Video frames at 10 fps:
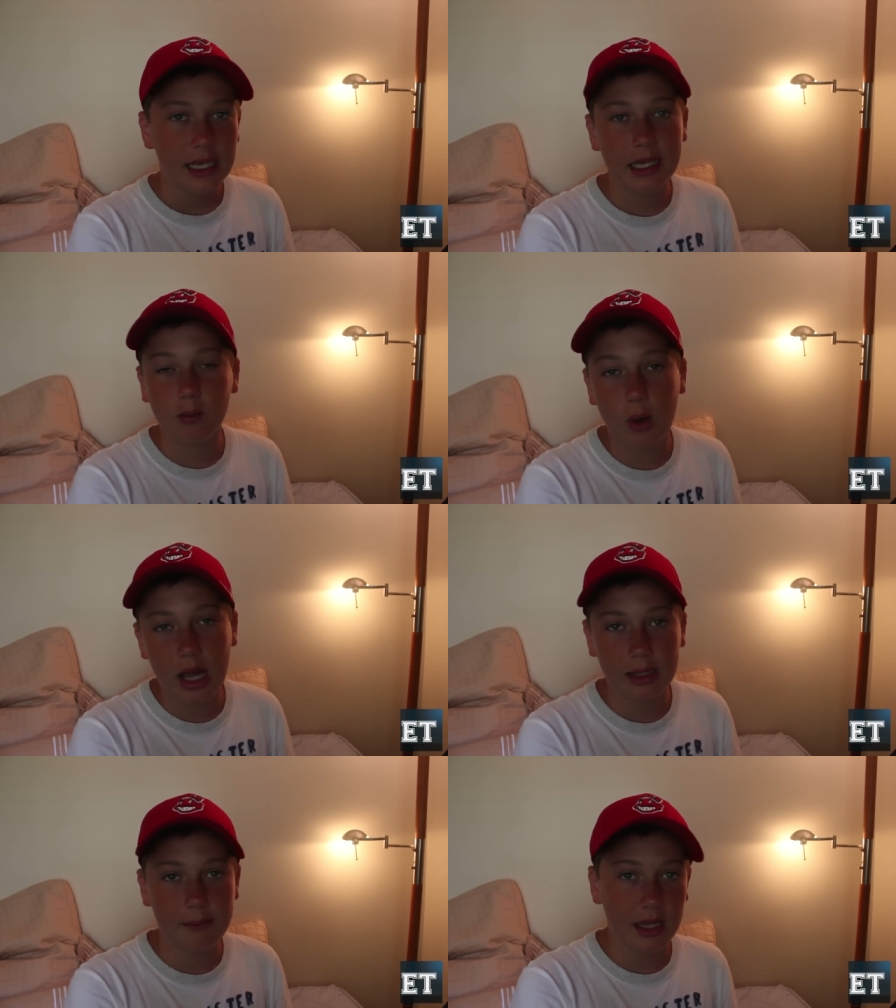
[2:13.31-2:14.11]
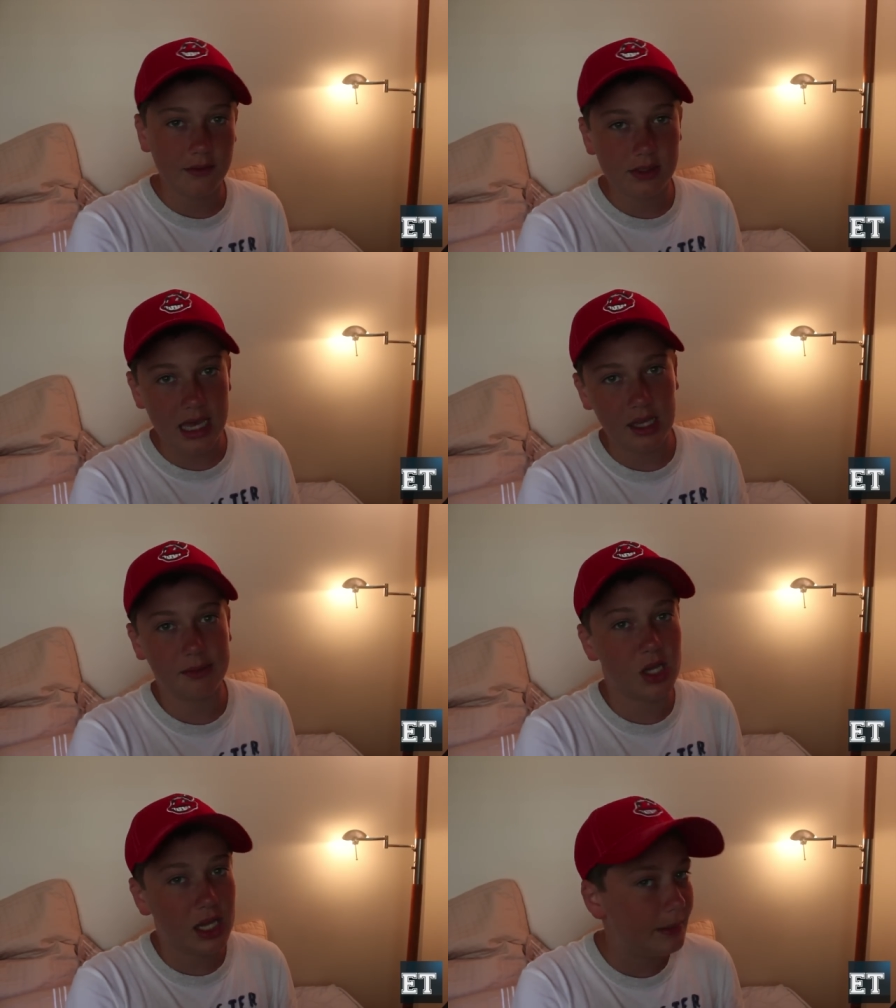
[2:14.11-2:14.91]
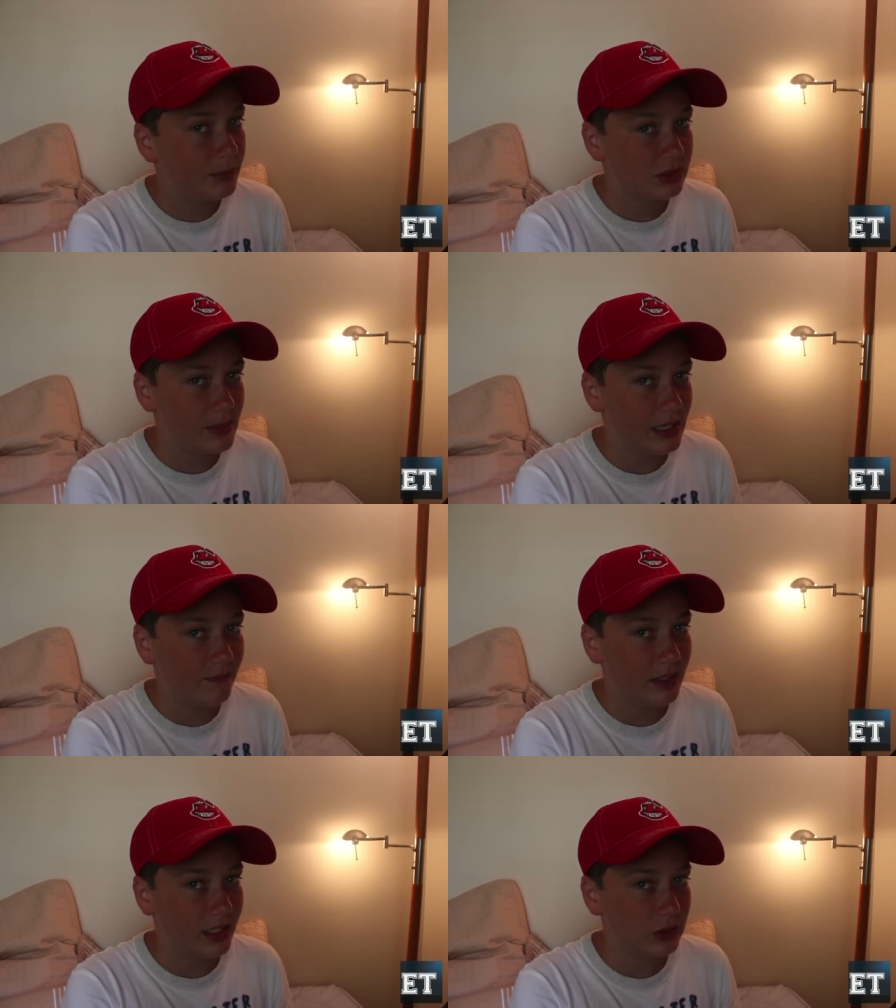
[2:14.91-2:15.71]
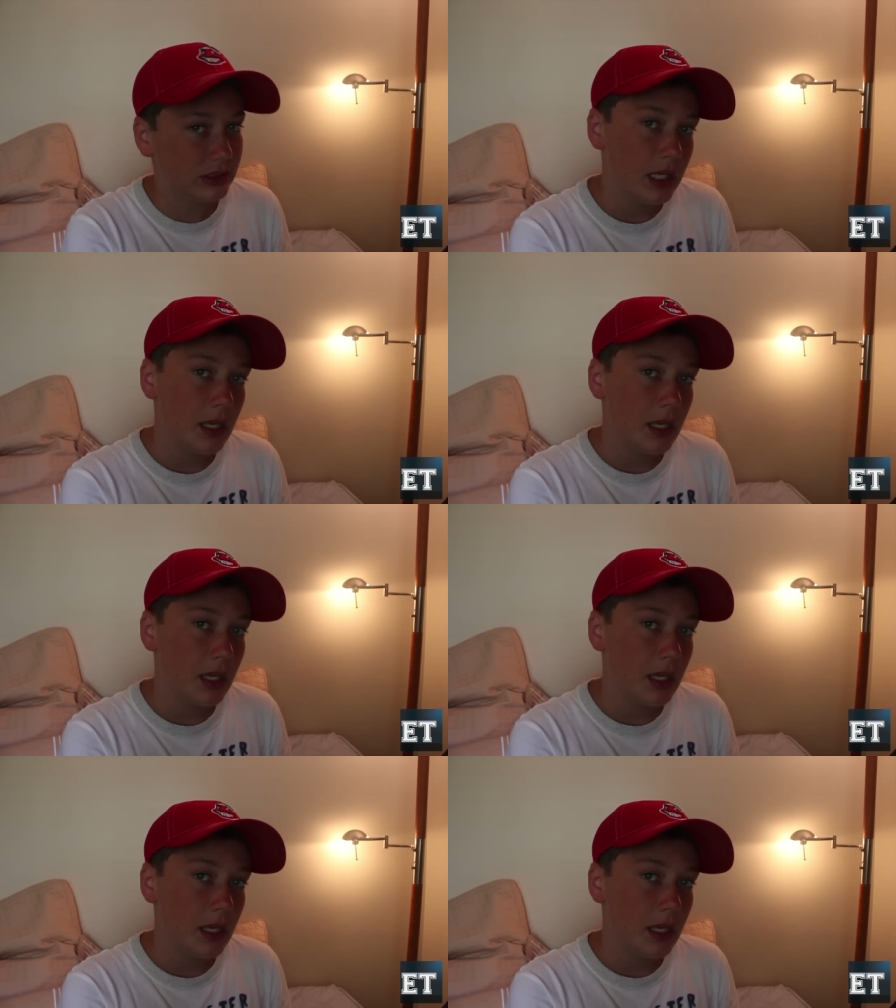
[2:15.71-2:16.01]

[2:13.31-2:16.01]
and while I'm out of town, I'm not able to make videos videos